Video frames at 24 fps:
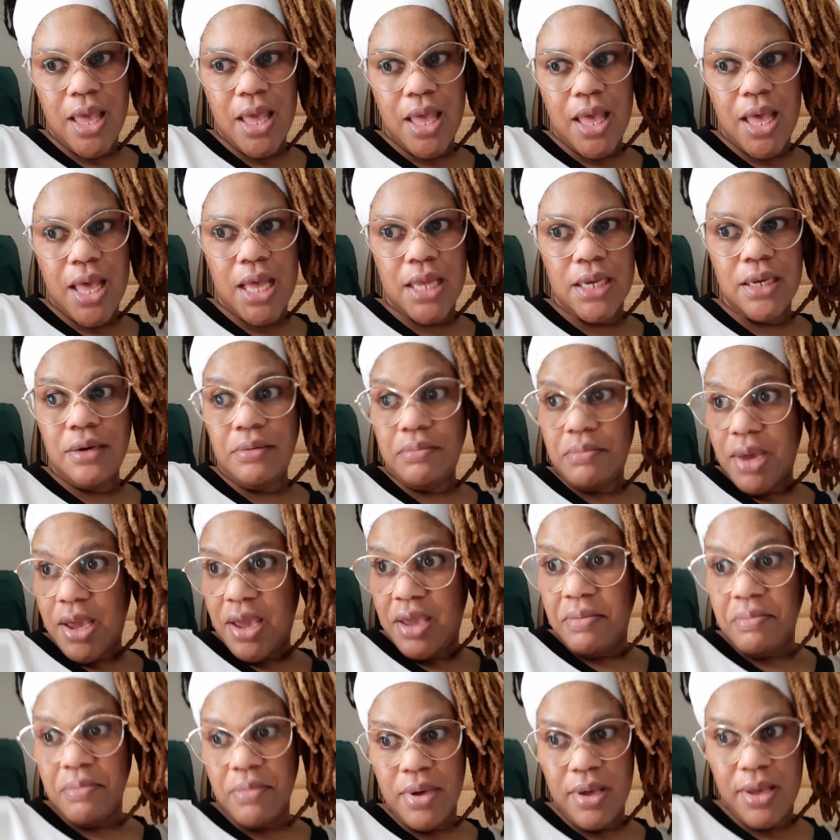And in
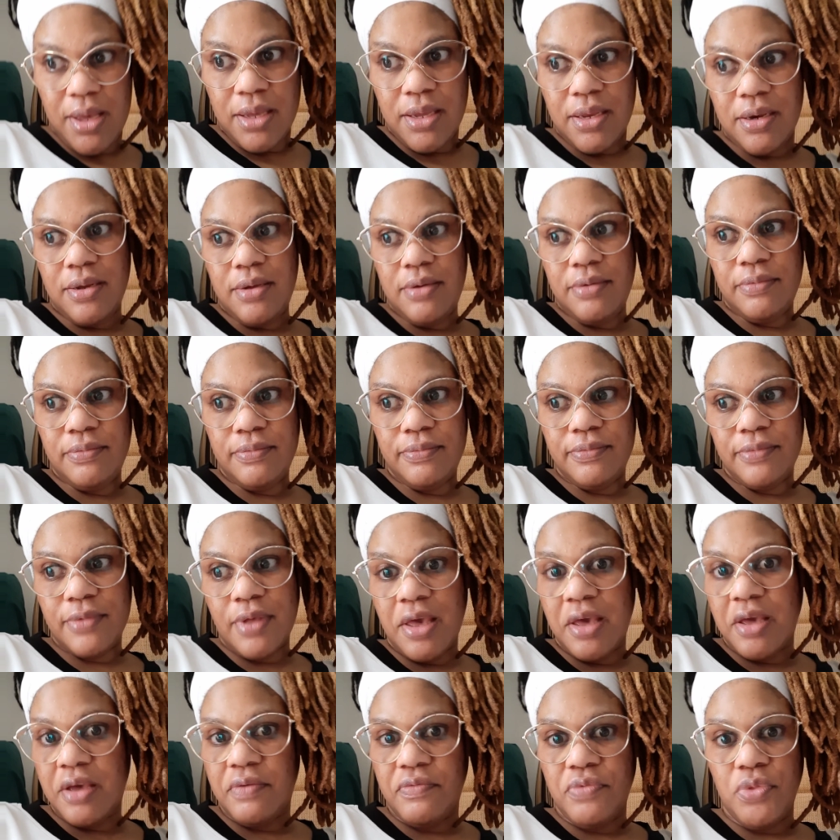my mind, I
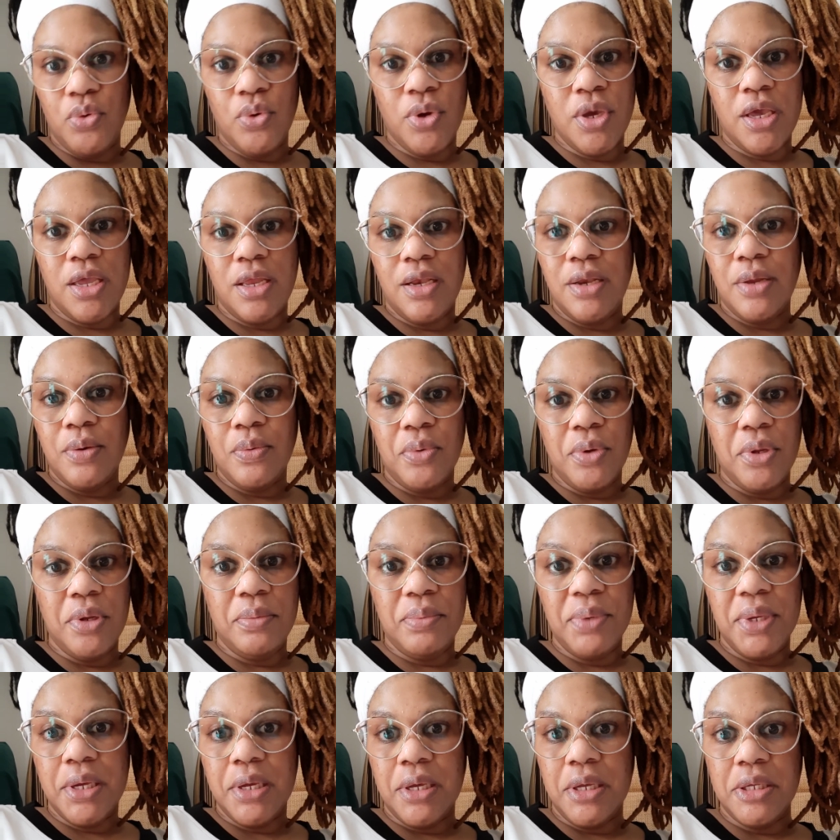have no care in the world
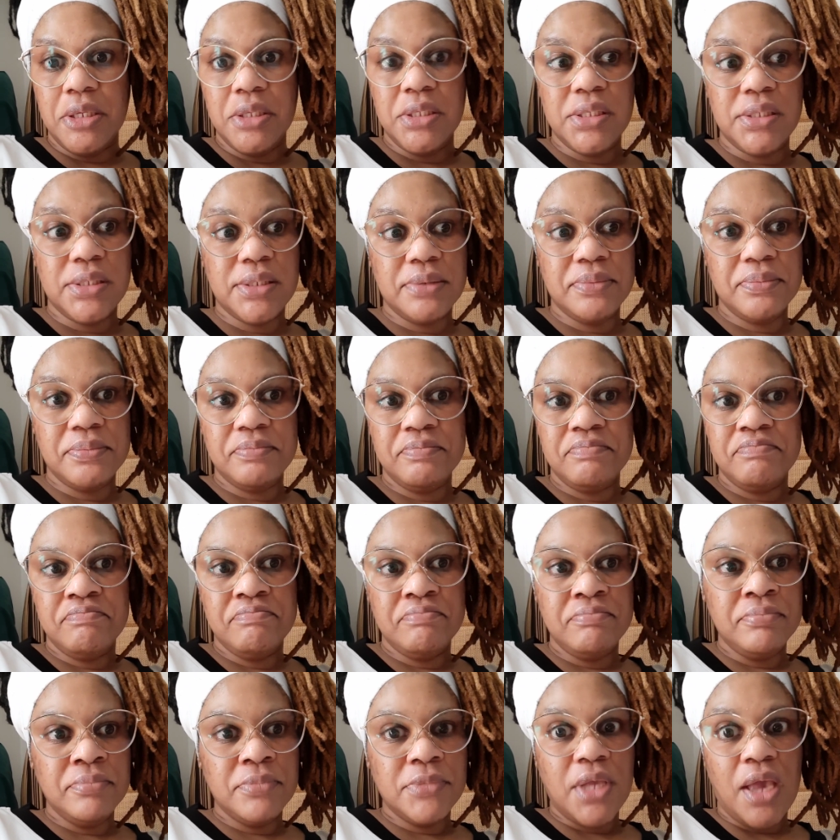because
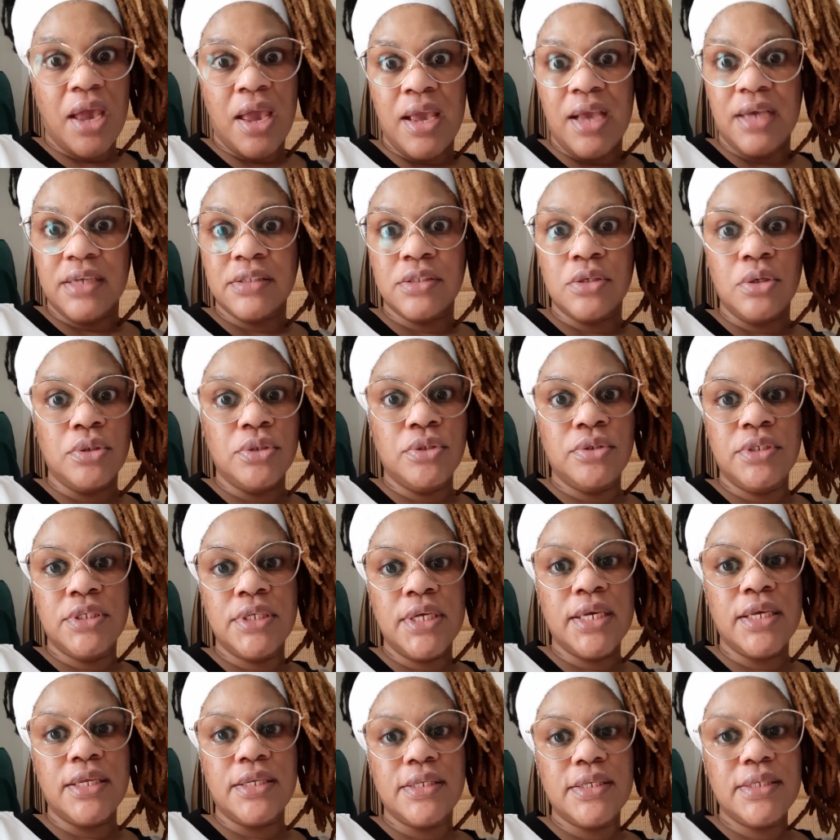I asked God to
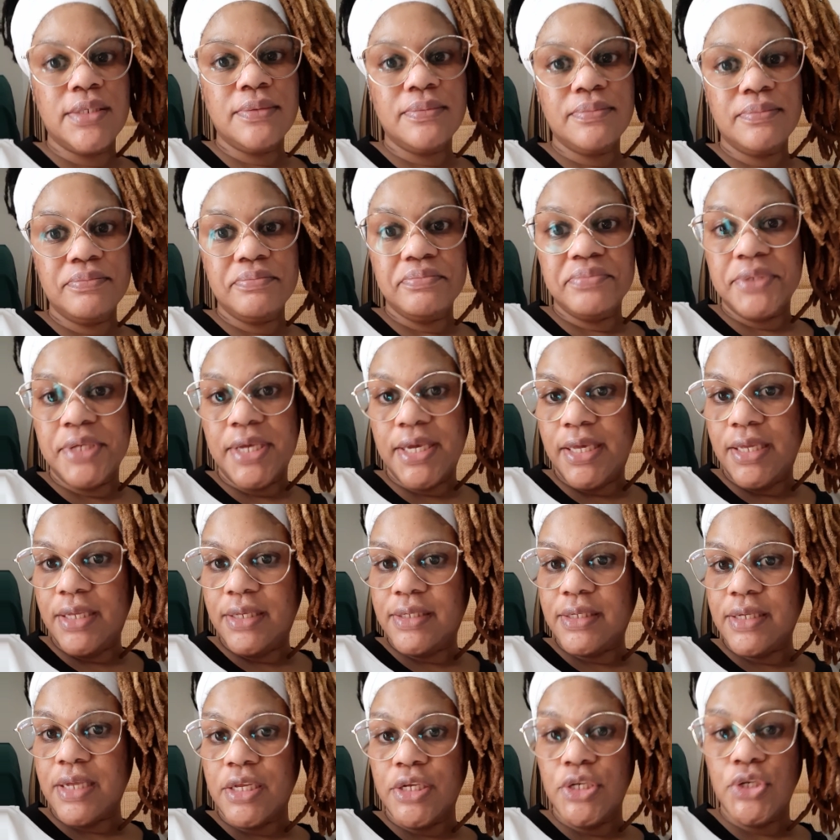take it. Take
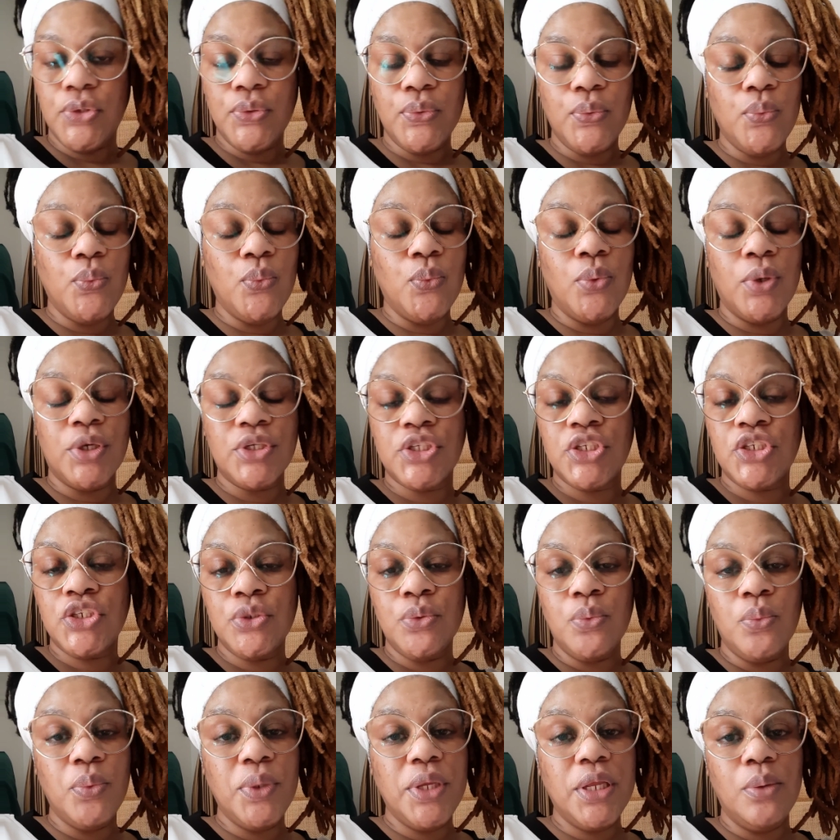it and do what you
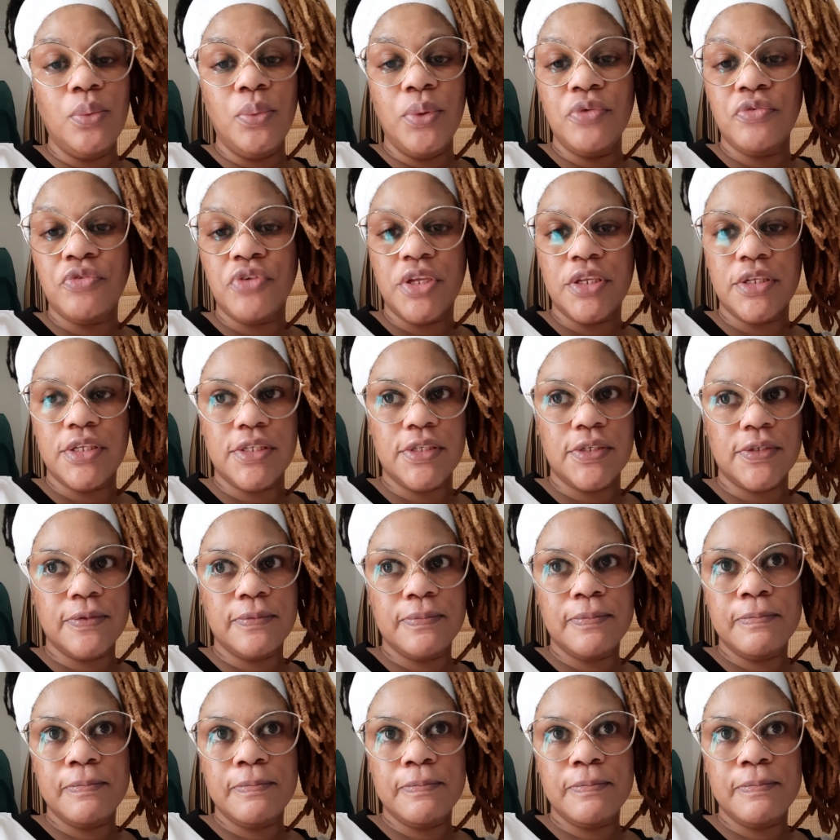will with it.